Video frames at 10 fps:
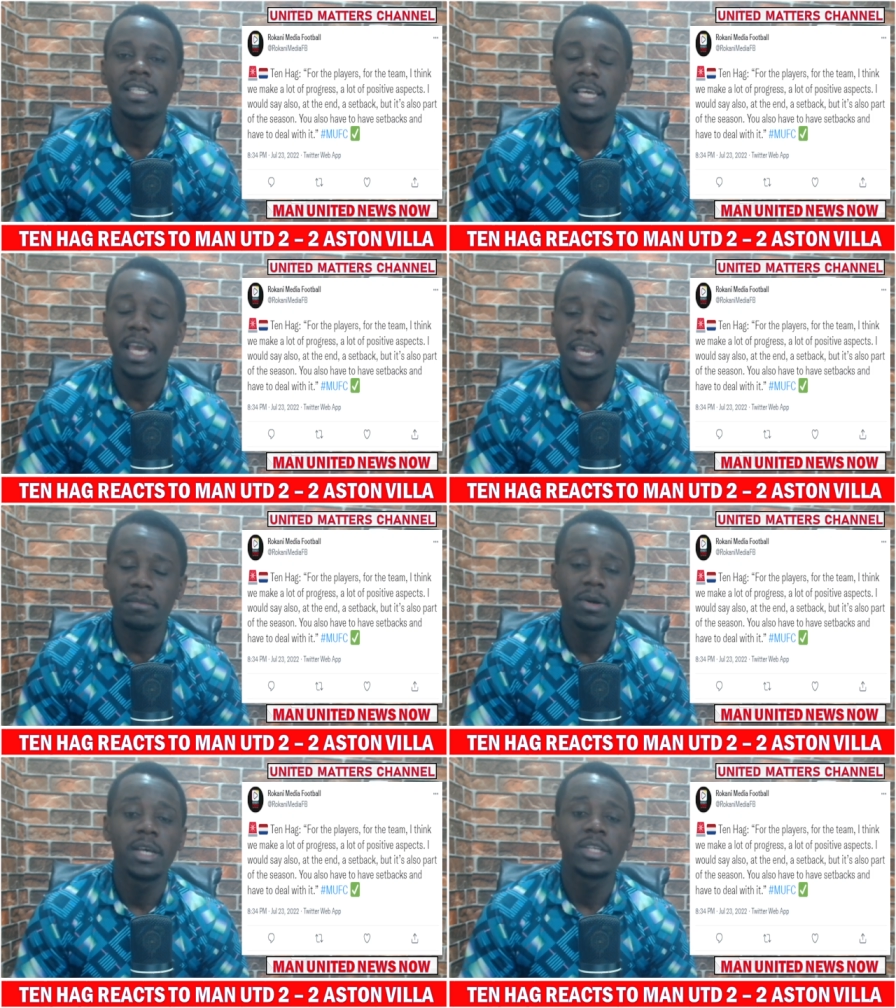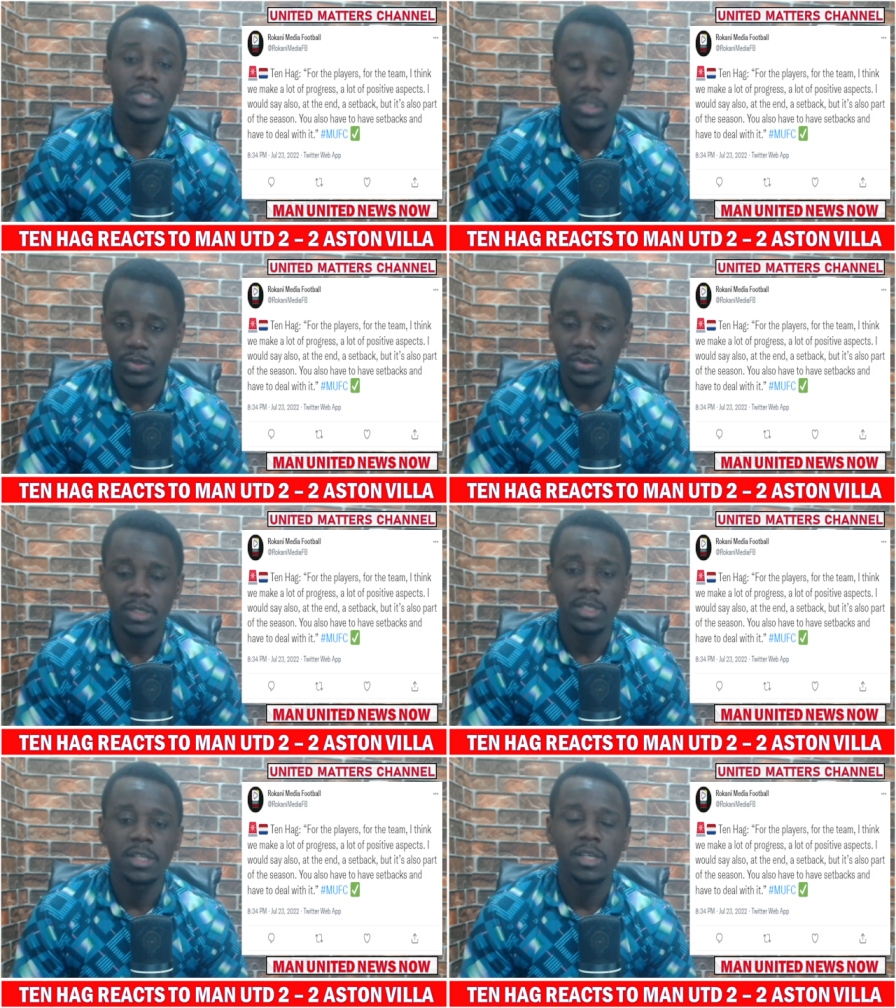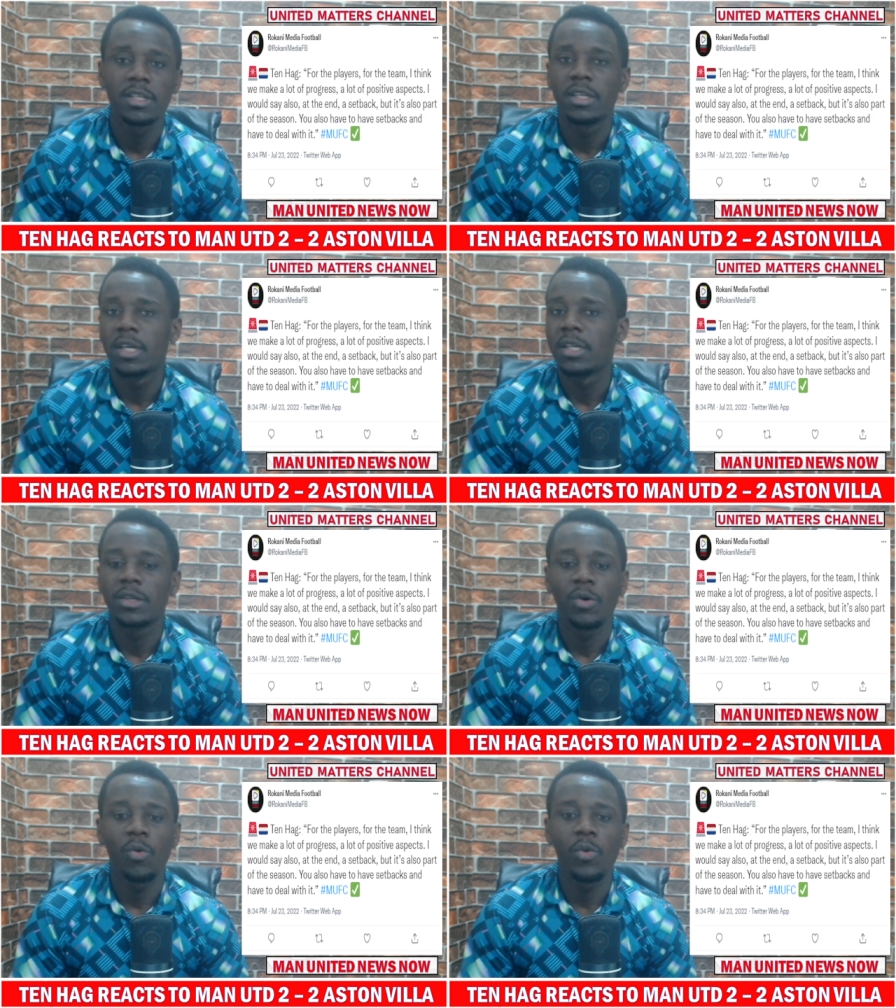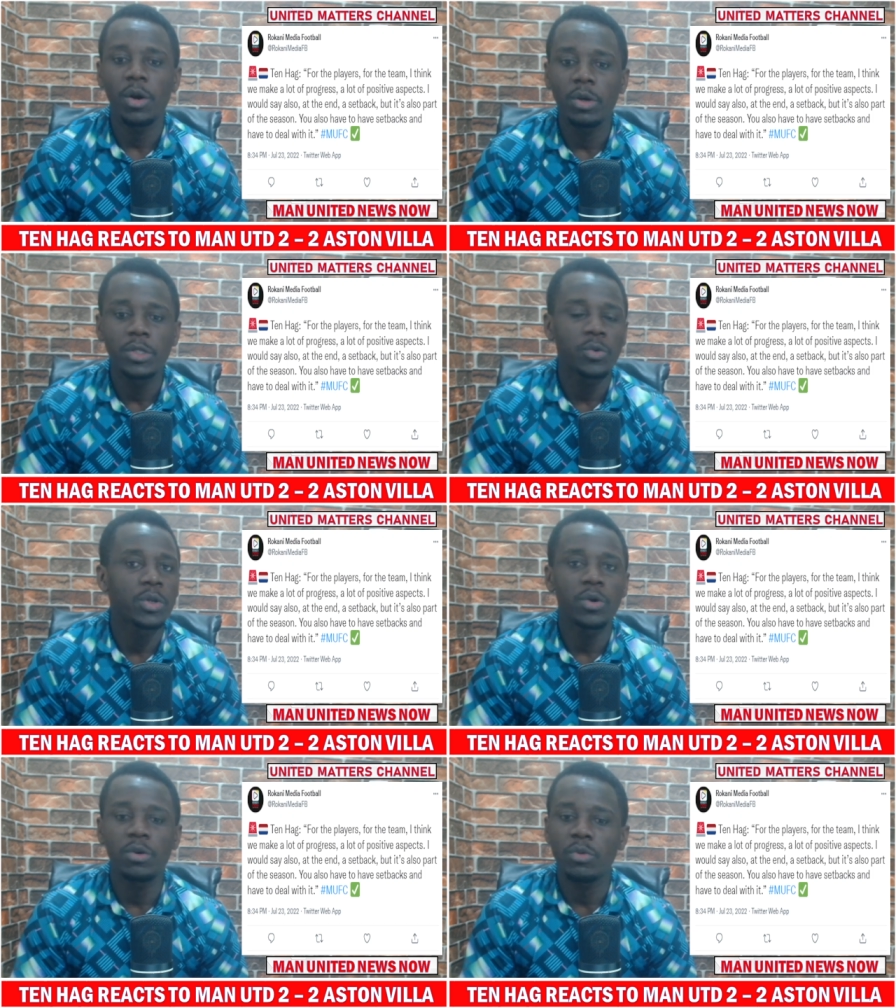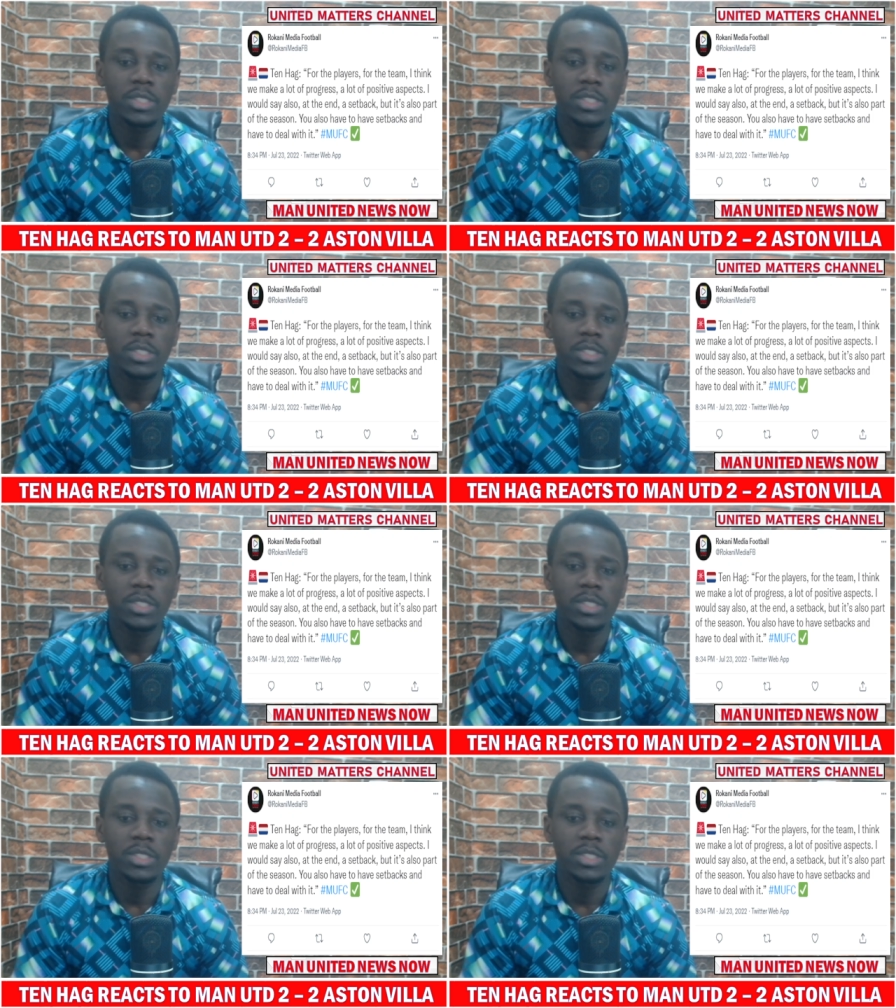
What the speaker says: game season, we are going to win all of those